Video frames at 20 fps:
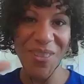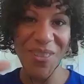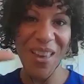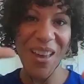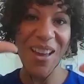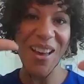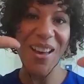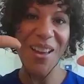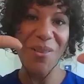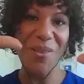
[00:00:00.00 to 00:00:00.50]
the
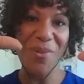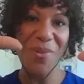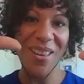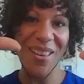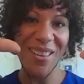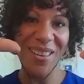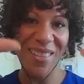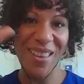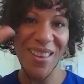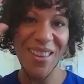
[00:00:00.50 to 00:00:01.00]

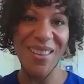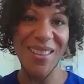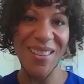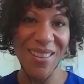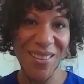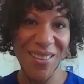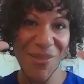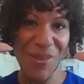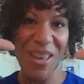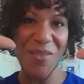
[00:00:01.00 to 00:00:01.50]
highway
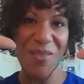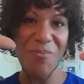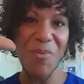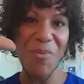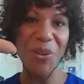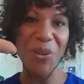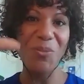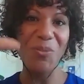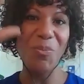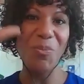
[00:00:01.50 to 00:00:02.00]
then. We have
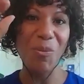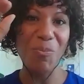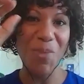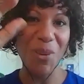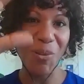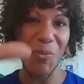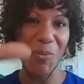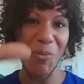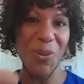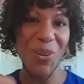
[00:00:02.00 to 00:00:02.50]
multiple
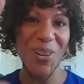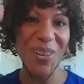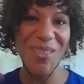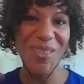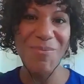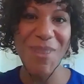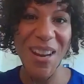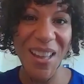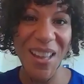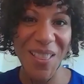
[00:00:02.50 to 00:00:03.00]
billboards,
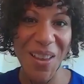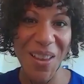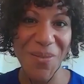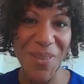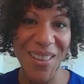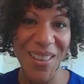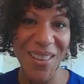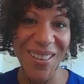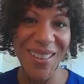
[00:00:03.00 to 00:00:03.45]
but I love it.